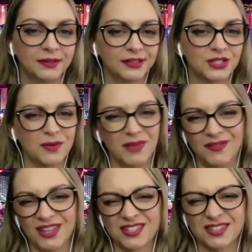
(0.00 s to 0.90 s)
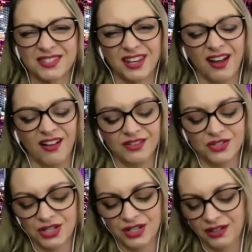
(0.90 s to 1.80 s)
So maybe that's the
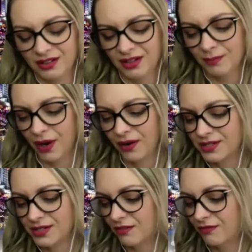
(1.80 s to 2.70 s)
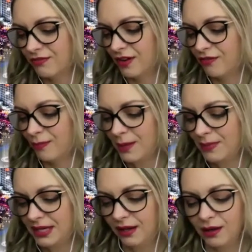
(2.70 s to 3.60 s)
psychology part of of my
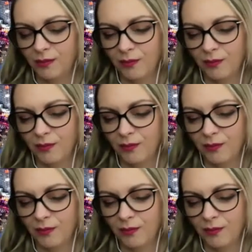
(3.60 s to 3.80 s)
being,